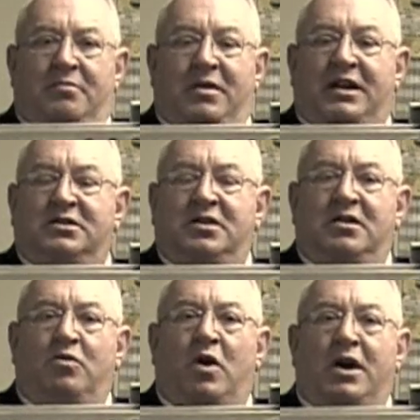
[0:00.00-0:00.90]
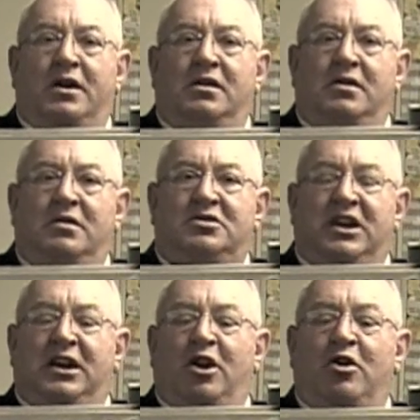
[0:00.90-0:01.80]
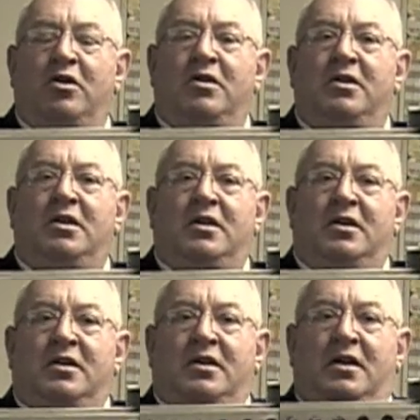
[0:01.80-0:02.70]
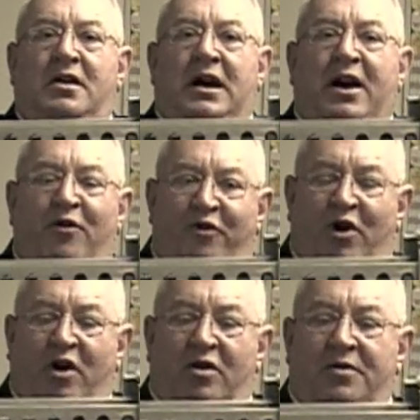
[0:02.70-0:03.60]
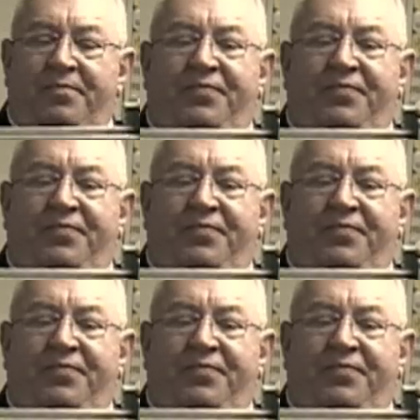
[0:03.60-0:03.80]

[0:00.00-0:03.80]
makes one singular airfoil.